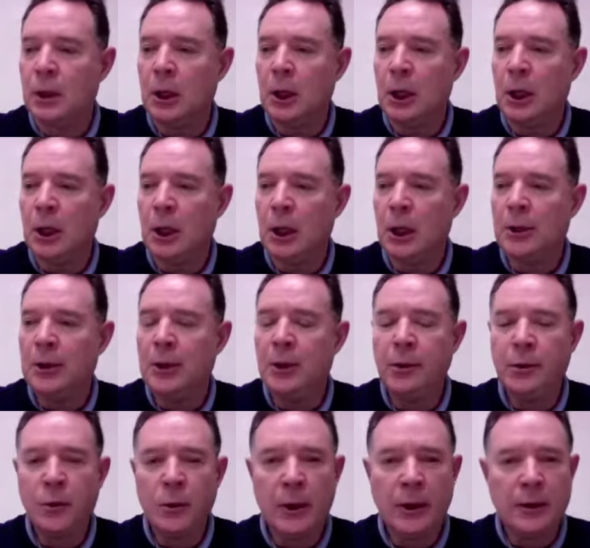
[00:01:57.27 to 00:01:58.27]
On the
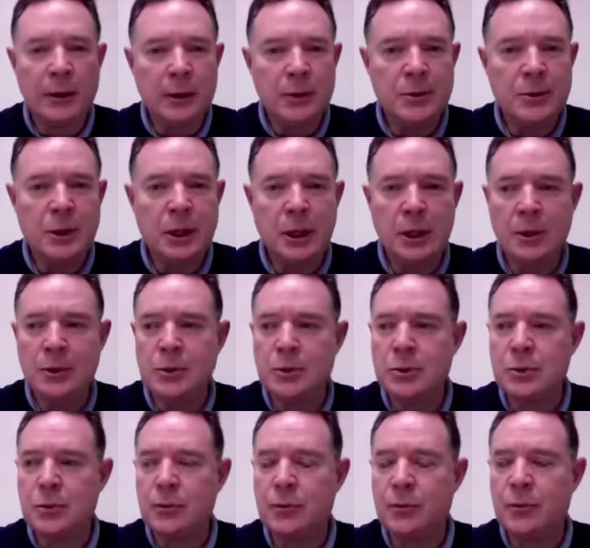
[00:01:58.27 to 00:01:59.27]
earthquake these
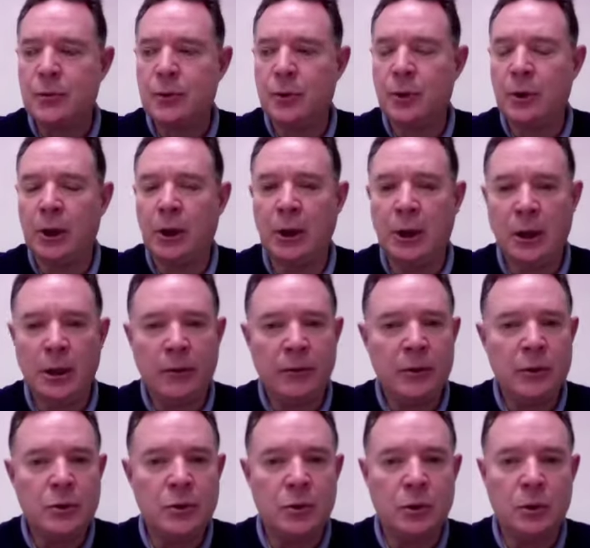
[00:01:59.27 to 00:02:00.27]
days, for an
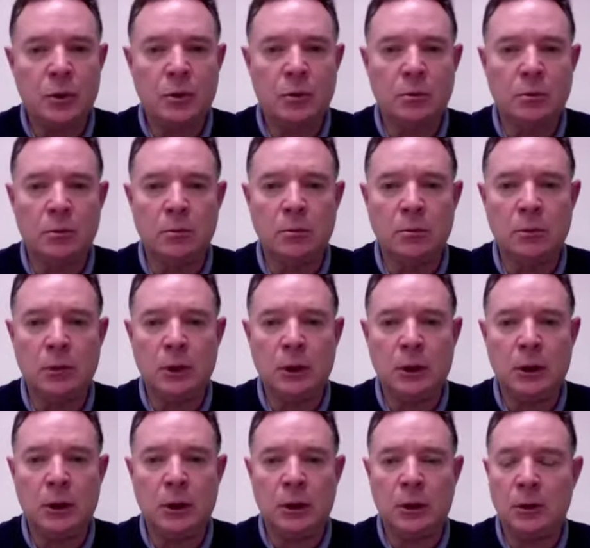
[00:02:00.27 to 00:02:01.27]
individual
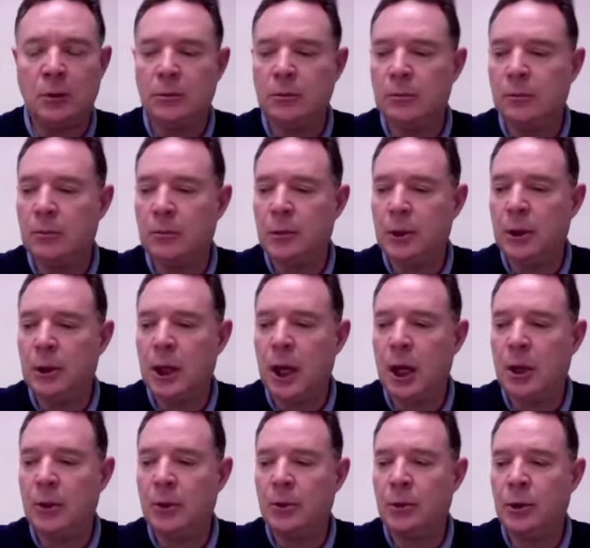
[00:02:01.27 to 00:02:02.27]

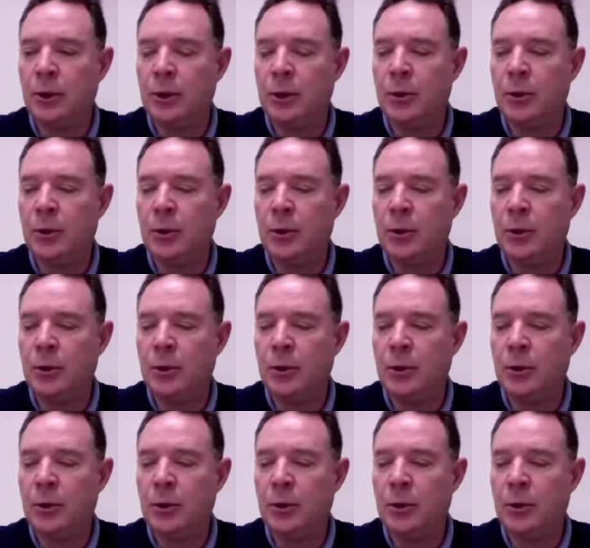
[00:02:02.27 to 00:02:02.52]
condo unit